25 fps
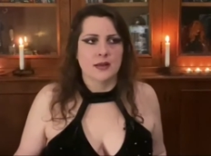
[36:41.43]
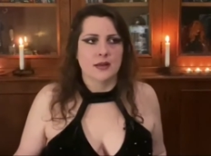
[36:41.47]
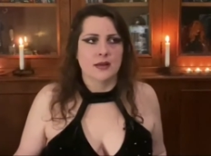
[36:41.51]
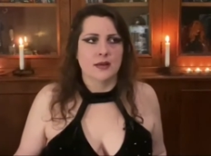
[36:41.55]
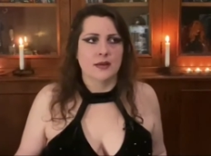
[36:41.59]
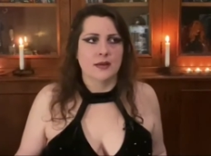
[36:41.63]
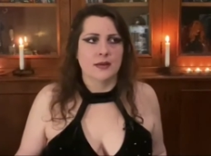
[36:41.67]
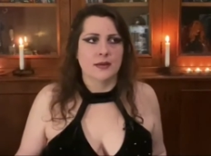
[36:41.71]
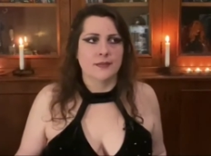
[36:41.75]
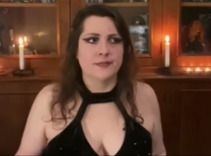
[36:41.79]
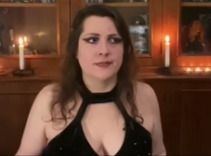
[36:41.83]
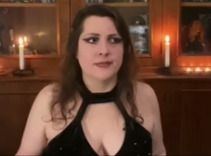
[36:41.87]

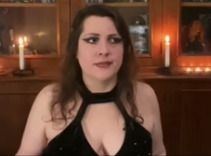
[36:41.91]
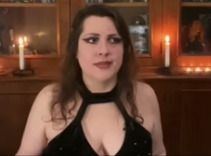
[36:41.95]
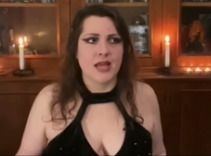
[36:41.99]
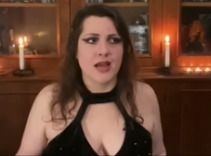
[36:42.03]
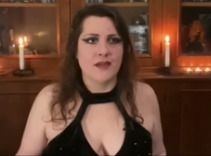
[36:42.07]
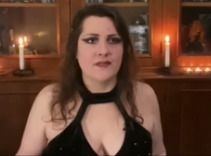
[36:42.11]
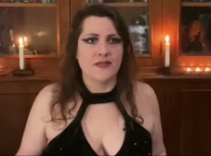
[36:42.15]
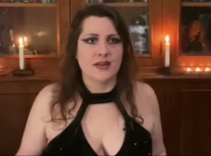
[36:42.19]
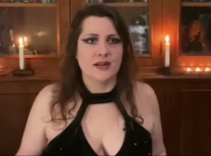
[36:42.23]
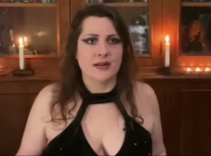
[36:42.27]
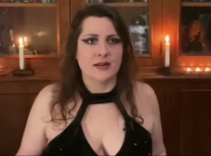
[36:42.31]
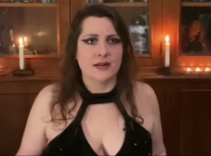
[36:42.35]
um,
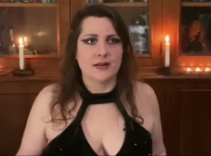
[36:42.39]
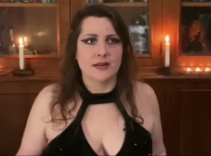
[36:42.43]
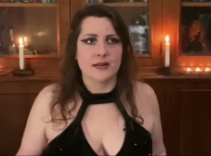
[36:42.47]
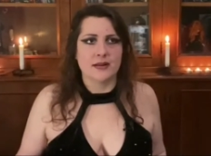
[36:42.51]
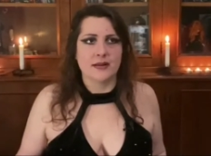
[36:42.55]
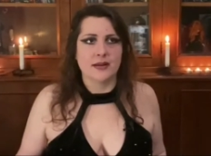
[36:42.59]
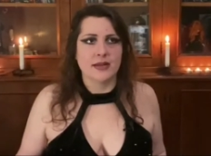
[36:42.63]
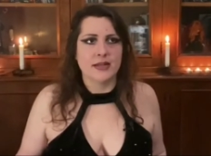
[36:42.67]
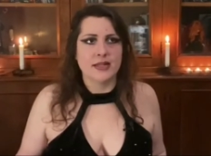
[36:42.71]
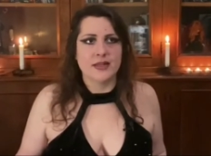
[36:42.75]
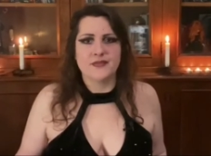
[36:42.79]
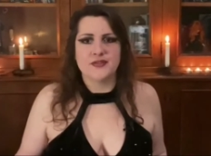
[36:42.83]
never
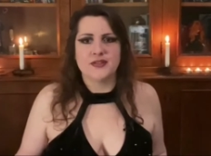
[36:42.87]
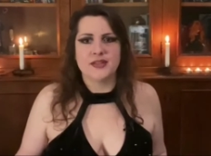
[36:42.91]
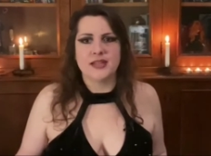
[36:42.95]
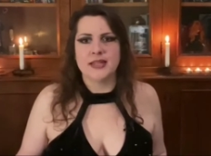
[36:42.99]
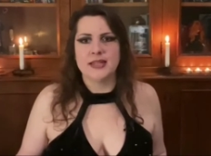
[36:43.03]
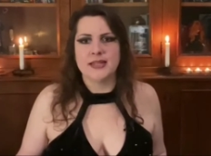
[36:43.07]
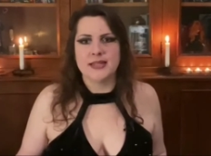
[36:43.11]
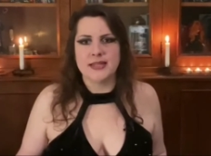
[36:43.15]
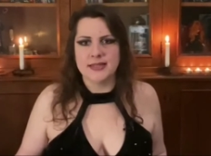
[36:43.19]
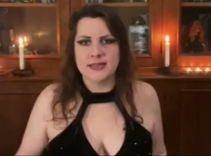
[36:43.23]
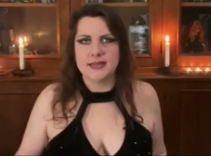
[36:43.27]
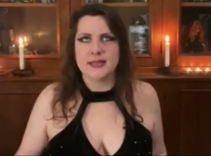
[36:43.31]
uh, lift a
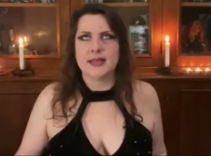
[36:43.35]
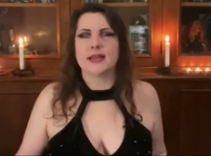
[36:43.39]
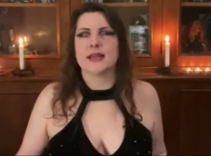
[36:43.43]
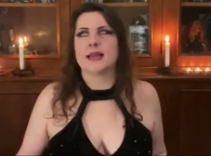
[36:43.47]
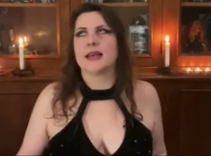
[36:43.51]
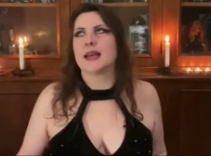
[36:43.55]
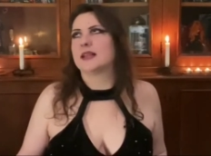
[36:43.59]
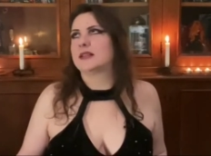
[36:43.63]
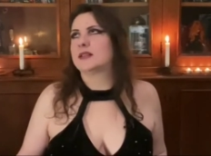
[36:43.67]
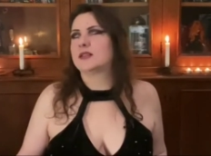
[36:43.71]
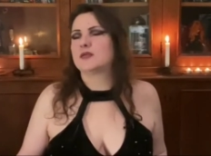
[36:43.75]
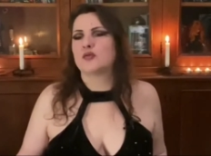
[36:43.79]
lid
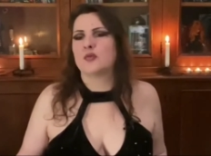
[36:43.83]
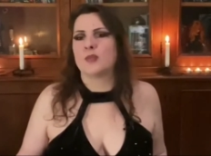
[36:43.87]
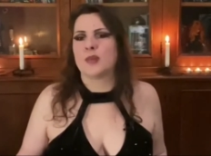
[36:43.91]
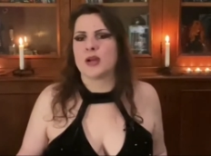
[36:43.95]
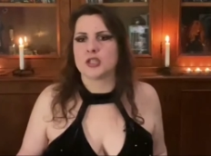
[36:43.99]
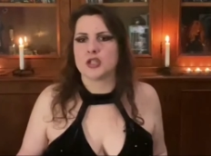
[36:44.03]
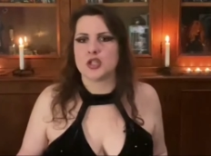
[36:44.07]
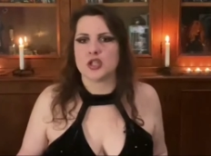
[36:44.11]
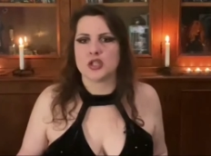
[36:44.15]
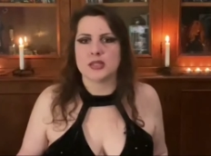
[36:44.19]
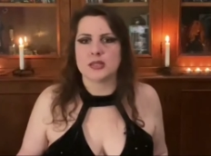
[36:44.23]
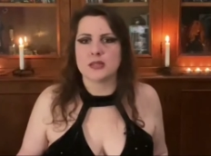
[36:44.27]
and get too
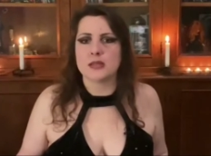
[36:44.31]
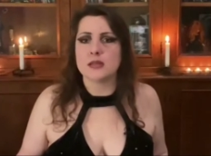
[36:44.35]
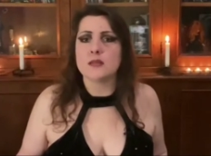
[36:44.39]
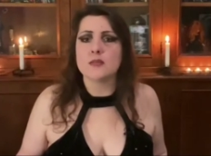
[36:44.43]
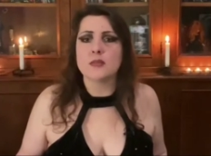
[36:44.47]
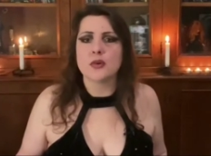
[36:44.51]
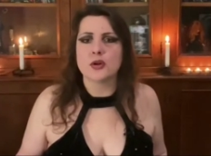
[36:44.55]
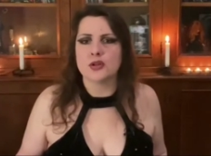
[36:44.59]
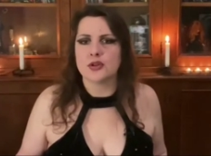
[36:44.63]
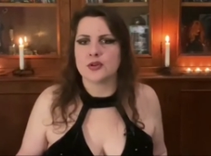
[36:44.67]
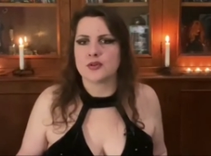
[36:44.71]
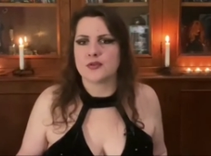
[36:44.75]
much
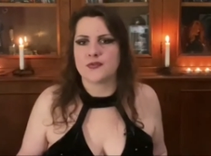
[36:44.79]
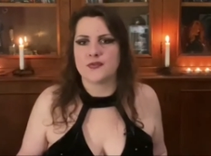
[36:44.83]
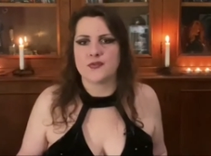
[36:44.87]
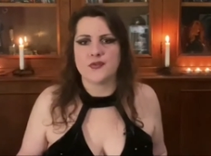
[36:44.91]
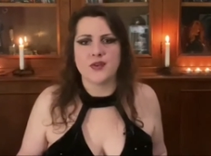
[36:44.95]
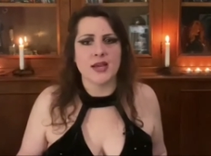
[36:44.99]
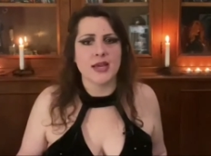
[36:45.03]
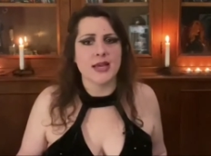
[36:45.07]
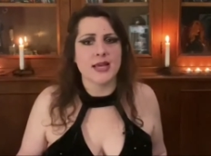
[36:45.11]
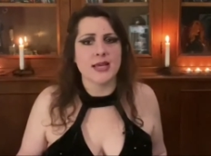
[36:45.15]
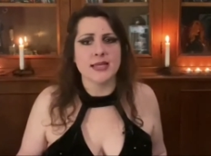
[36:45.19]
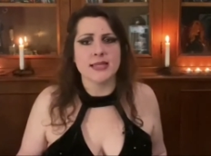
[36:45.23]
steam on your
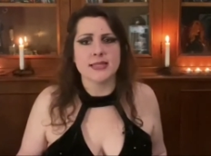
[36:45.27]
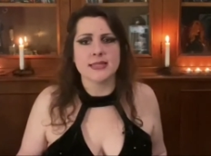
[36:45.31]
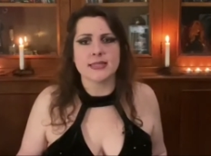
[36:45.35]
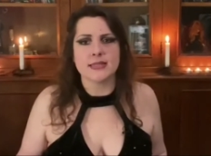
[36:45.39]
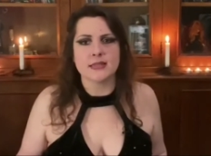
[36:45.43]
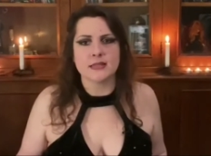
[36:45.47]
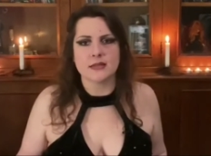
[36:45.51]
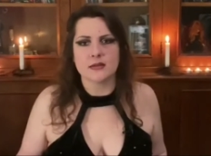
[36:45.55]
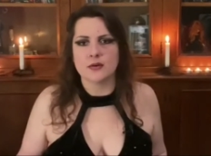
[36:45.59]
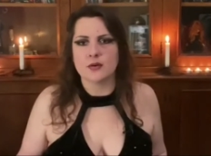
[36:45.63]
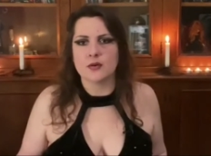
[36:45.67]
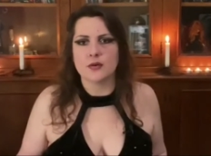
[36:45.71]

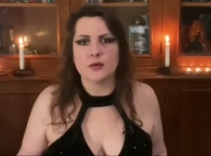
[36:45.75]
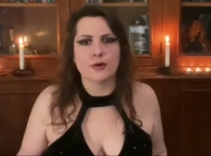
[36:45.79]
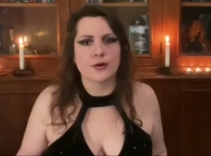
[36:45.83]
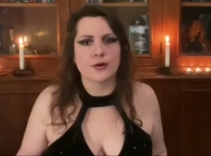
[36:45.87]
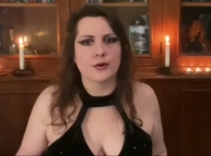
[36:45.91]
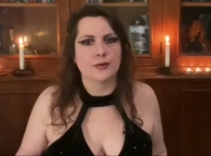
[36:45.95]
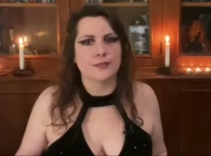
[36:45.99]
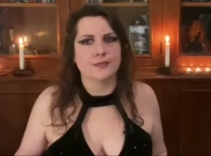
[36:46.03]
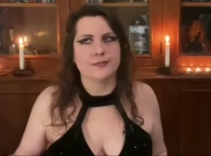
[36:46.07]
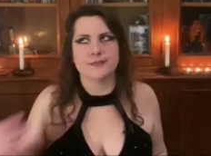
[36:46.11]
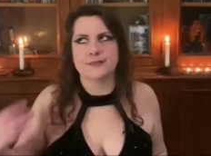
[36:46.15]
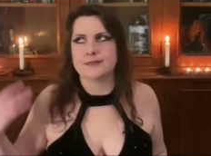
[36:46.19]
face
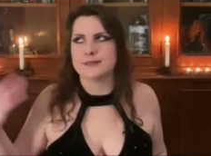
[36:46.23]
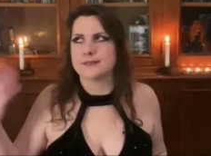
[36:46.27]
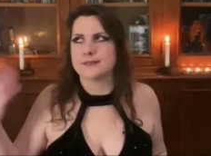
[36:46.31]
or